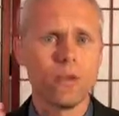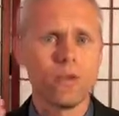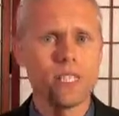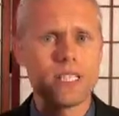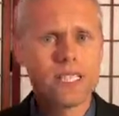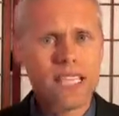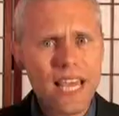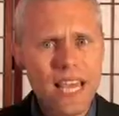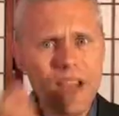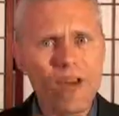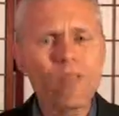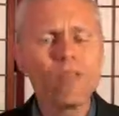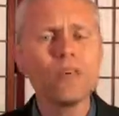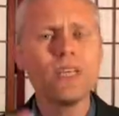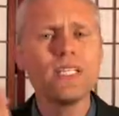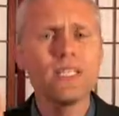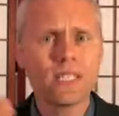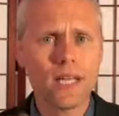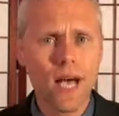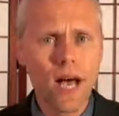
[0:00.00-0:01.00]
Do this
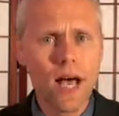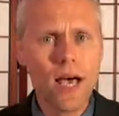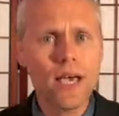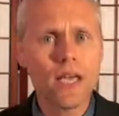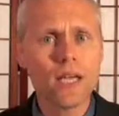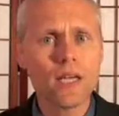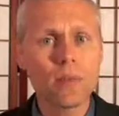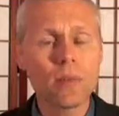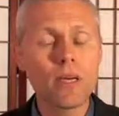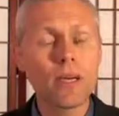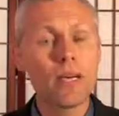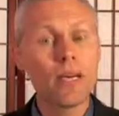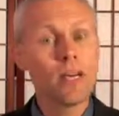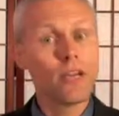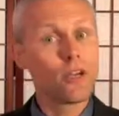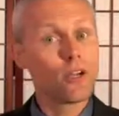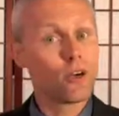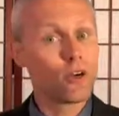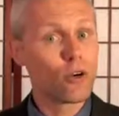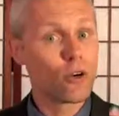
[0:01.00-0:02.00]
every time,
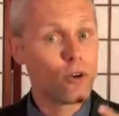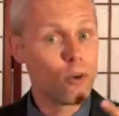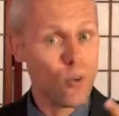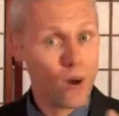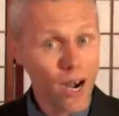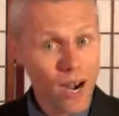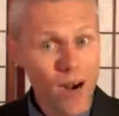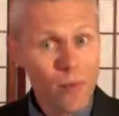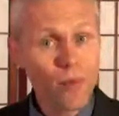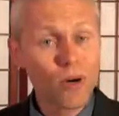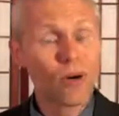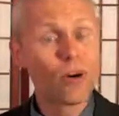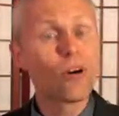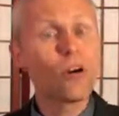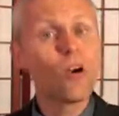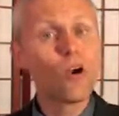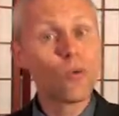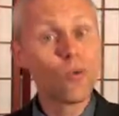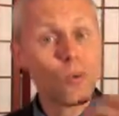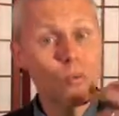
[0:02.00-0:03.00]
your
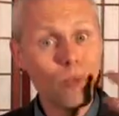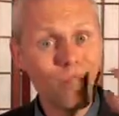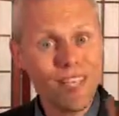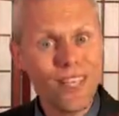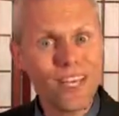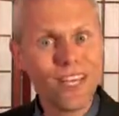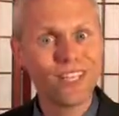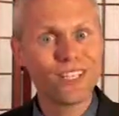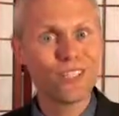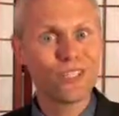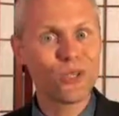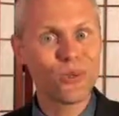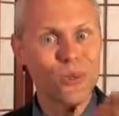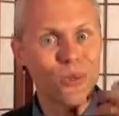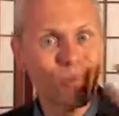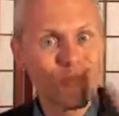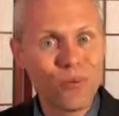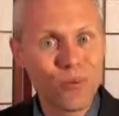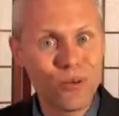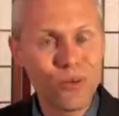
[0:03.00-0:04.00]
grammar will begin to
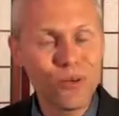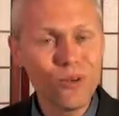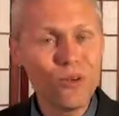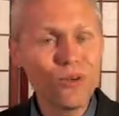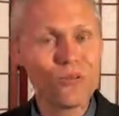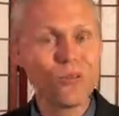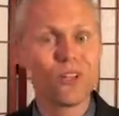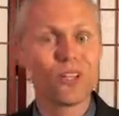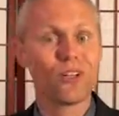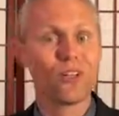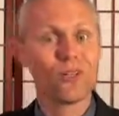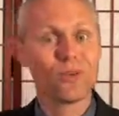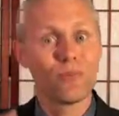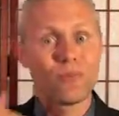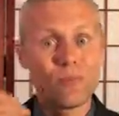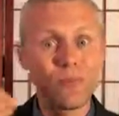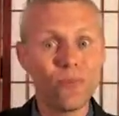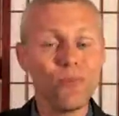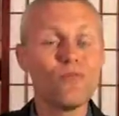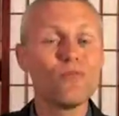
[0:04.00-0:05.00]
improve. It'll
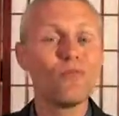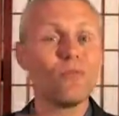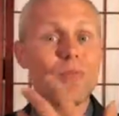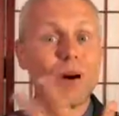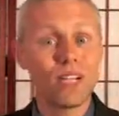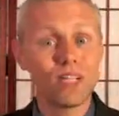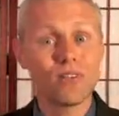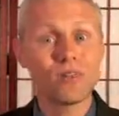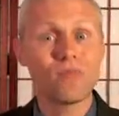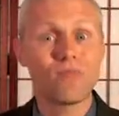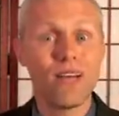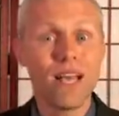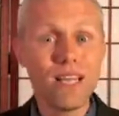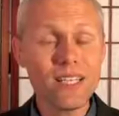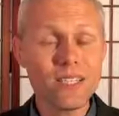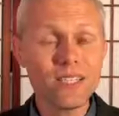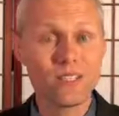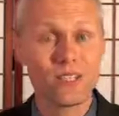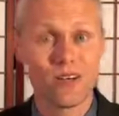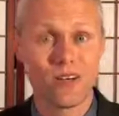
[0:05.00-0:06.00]
improve much
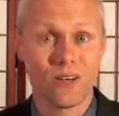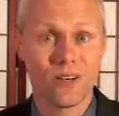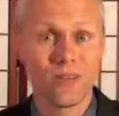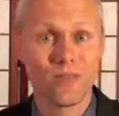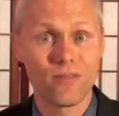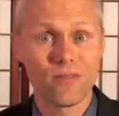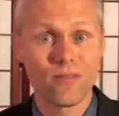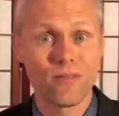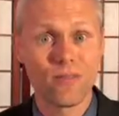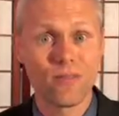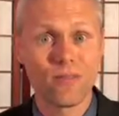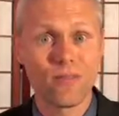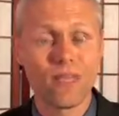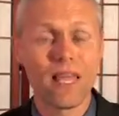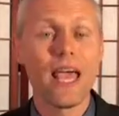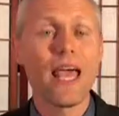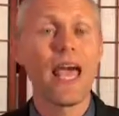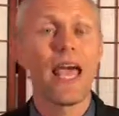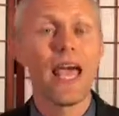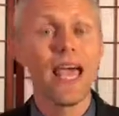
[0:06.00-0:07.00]
faster.
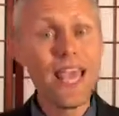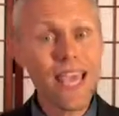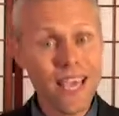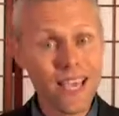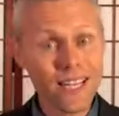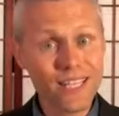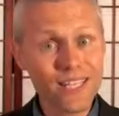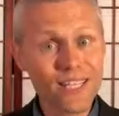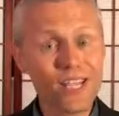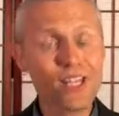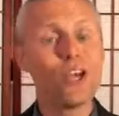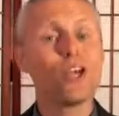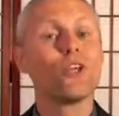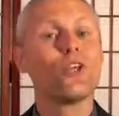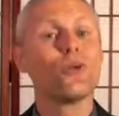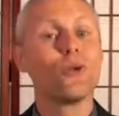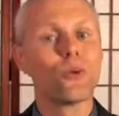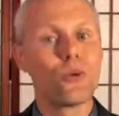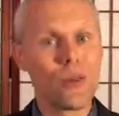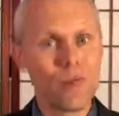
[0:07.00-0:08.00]
And
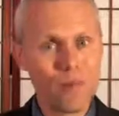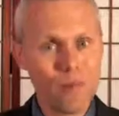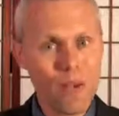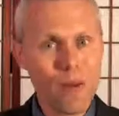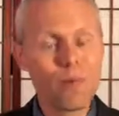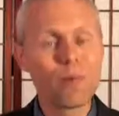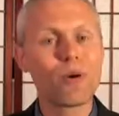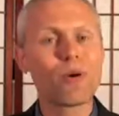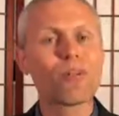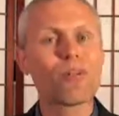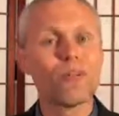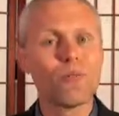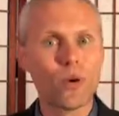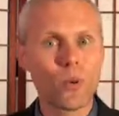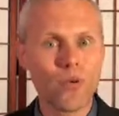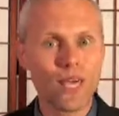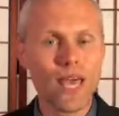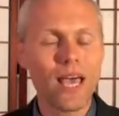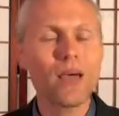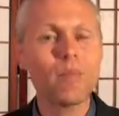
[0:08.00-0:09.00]
you'll remember the
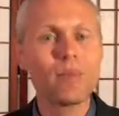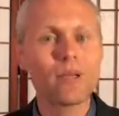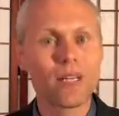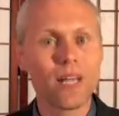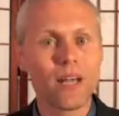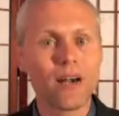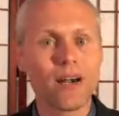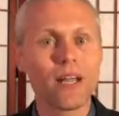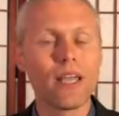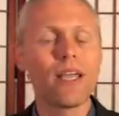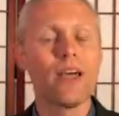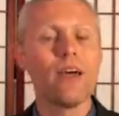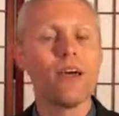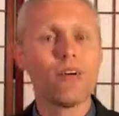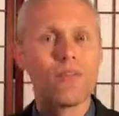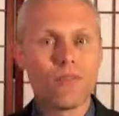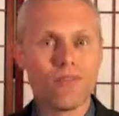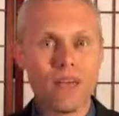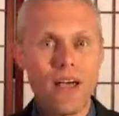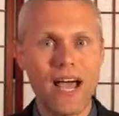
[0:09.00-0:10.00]
vocabulary
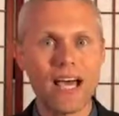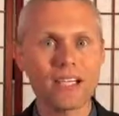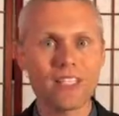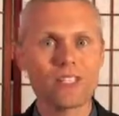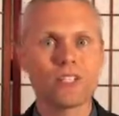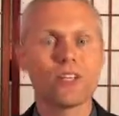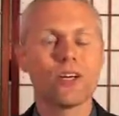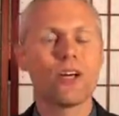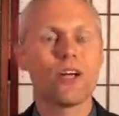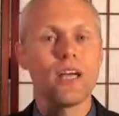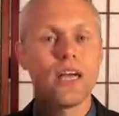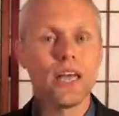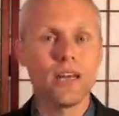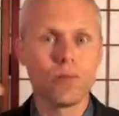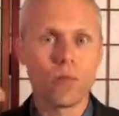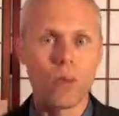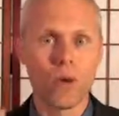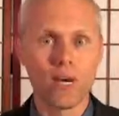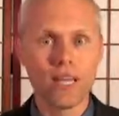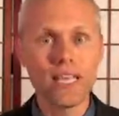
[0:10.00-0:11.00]
faster
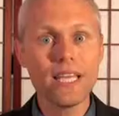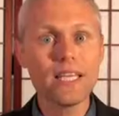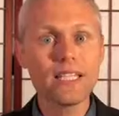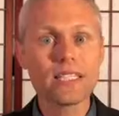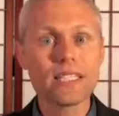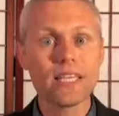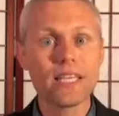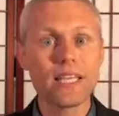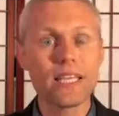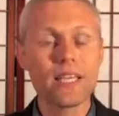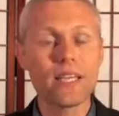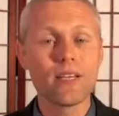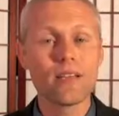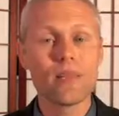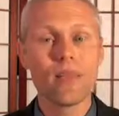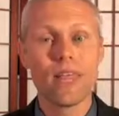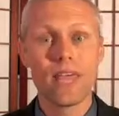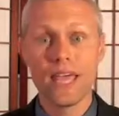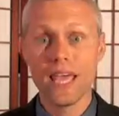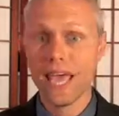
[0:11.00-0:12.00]
and more easily,
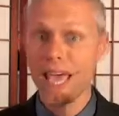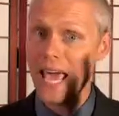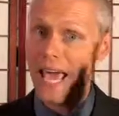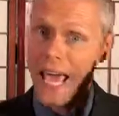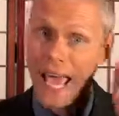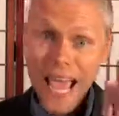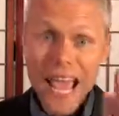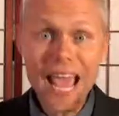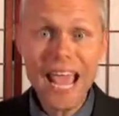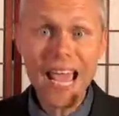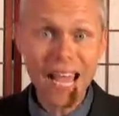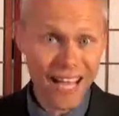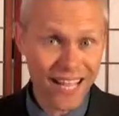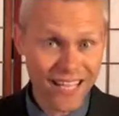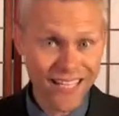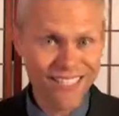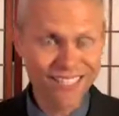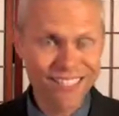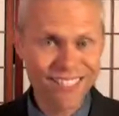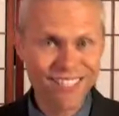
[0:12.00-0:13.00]

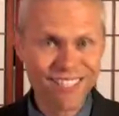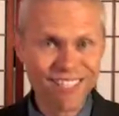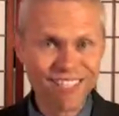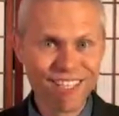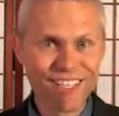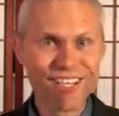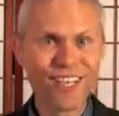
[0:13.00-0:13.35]
and